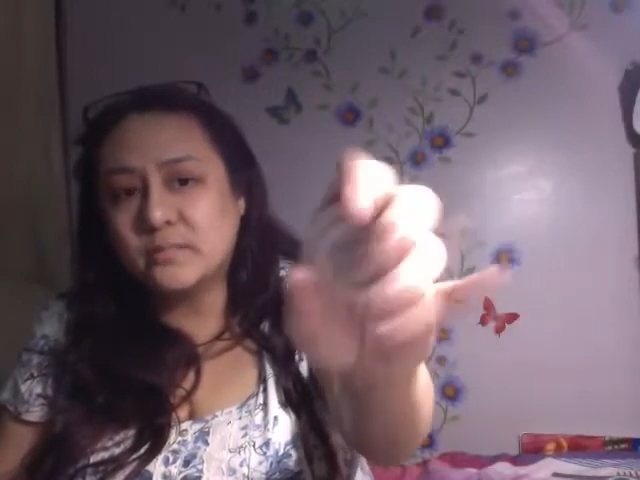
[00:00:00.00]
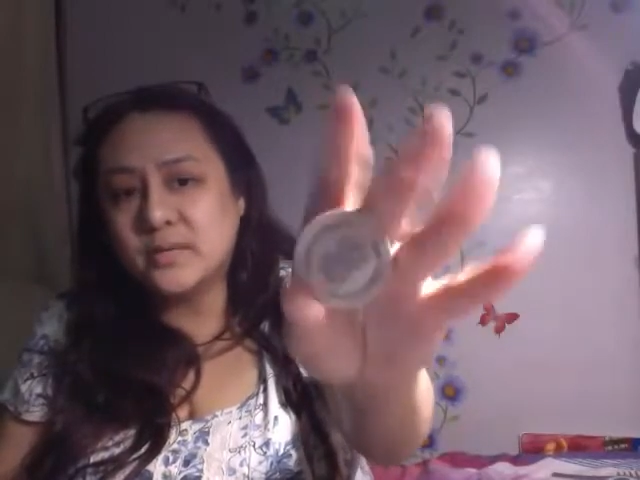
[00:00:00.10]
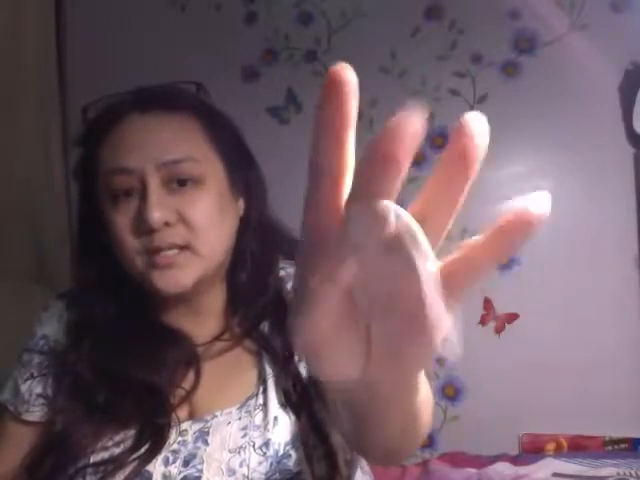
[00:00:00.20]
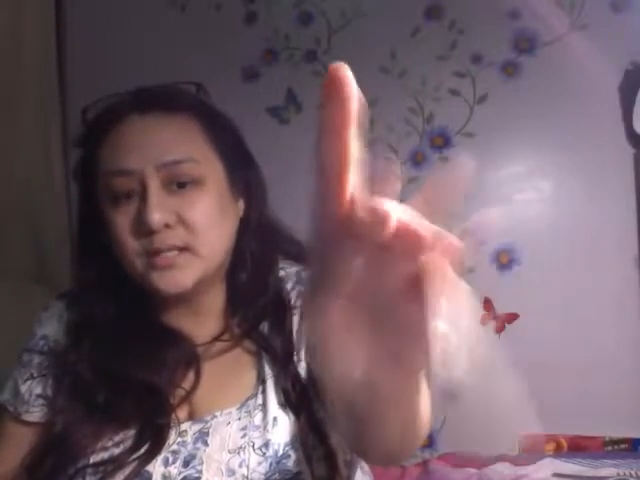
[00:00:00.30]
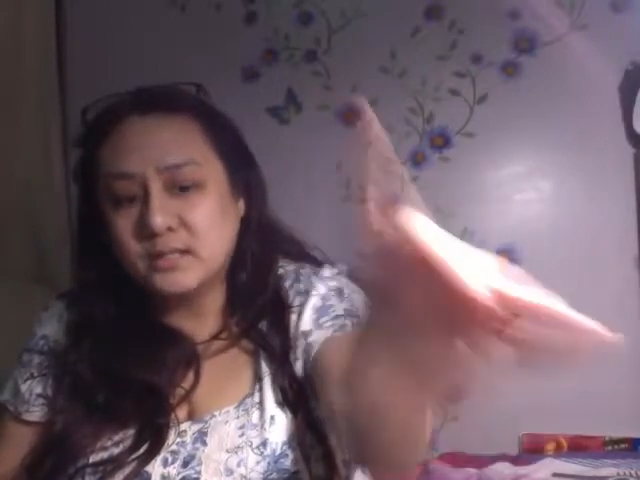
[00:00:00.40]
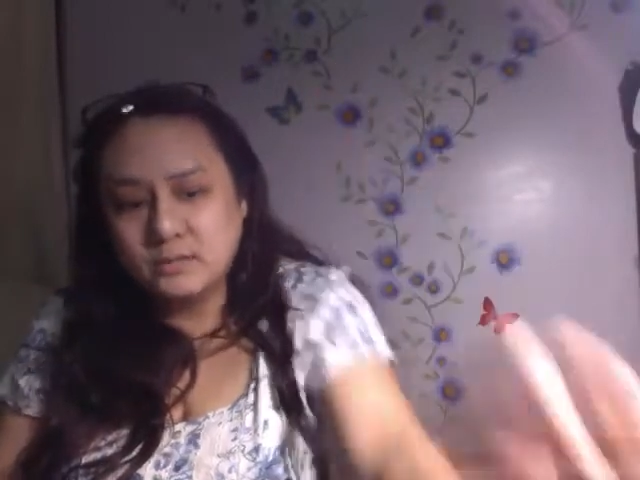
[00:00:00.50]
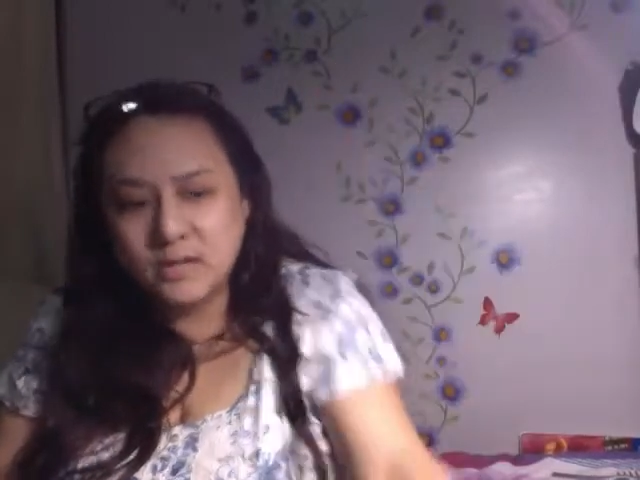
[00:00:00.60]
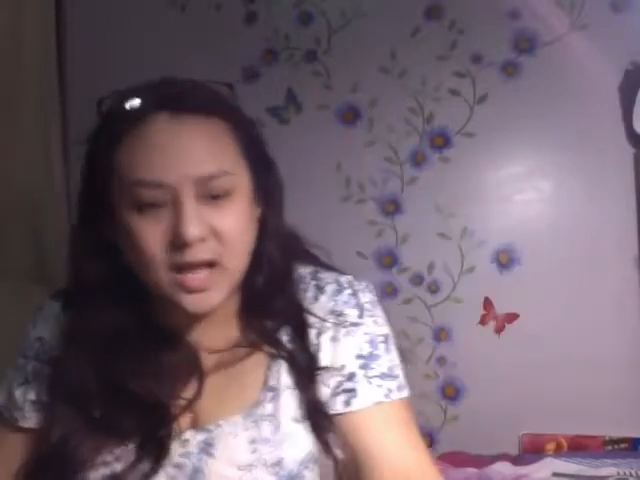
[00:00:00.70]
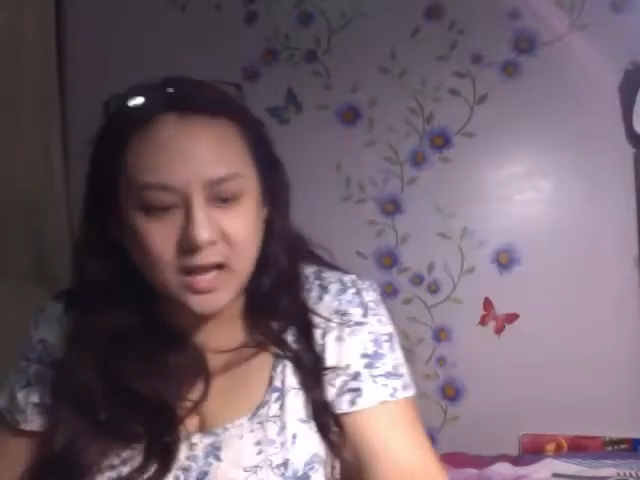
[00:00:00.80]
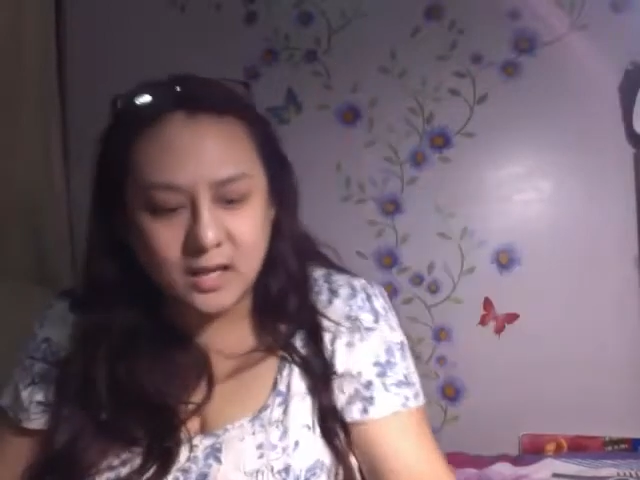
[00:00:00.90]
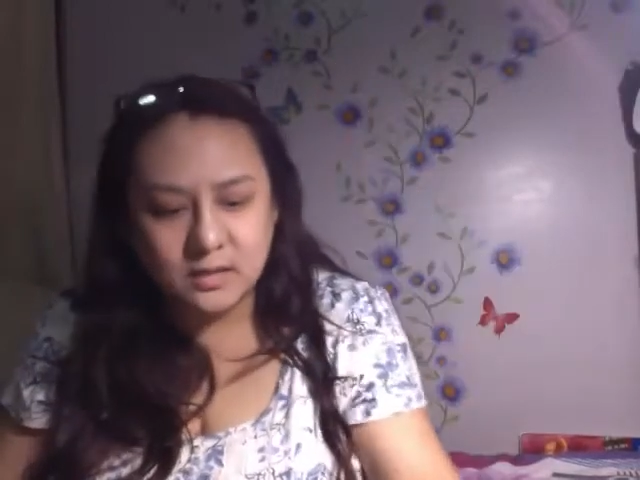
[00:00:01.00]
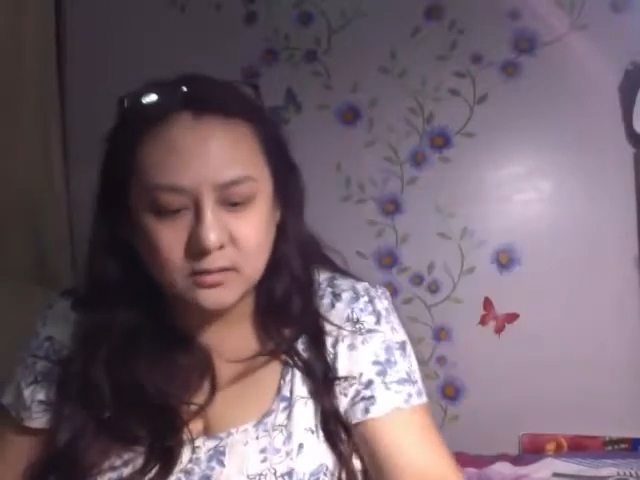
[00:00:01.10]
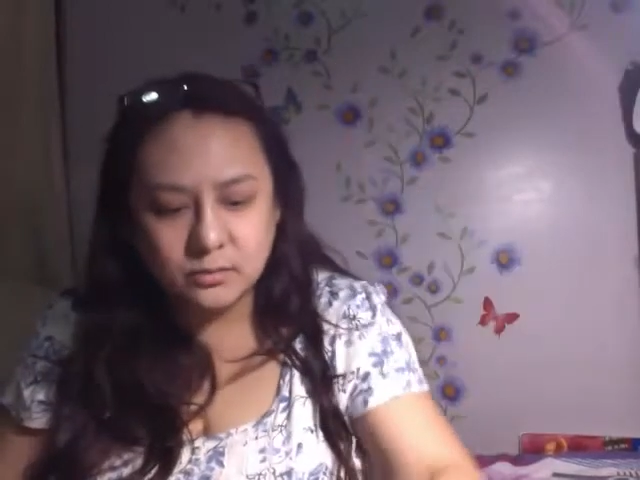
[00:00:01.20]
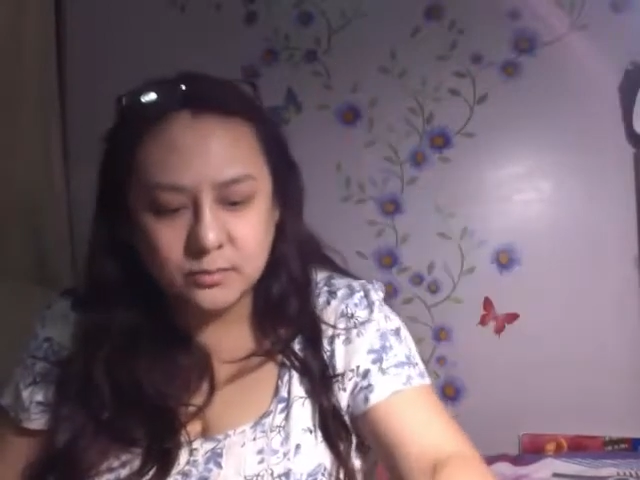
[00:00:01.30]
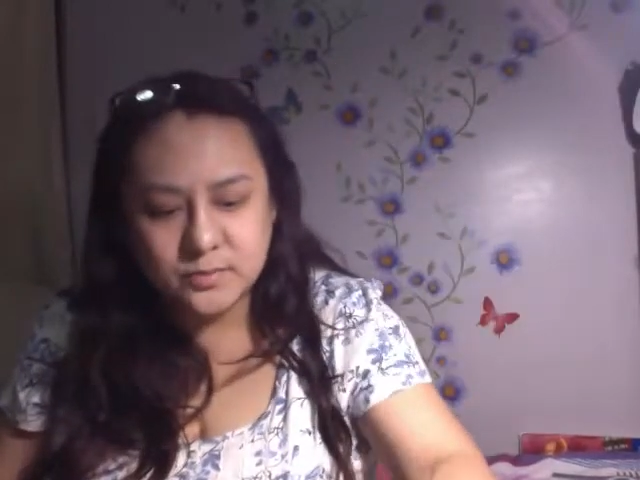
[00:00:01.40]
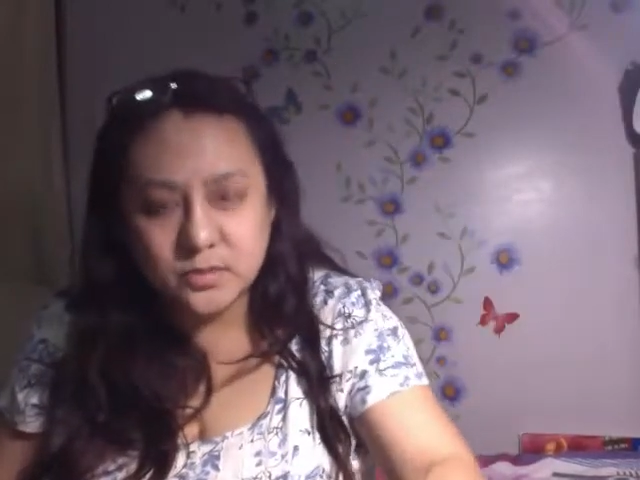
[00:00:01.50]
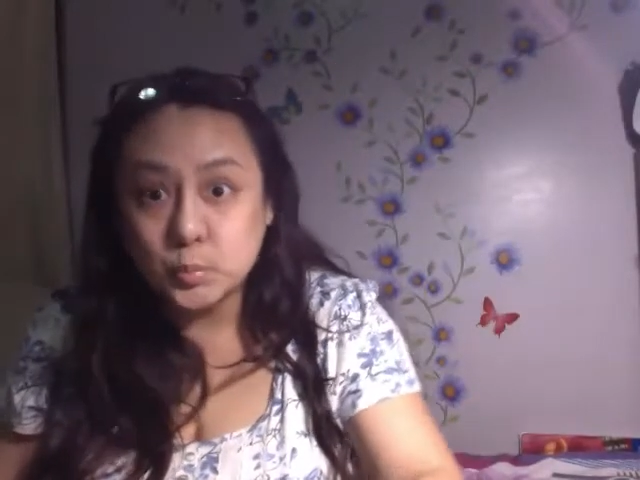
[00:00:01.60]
medal. Oops.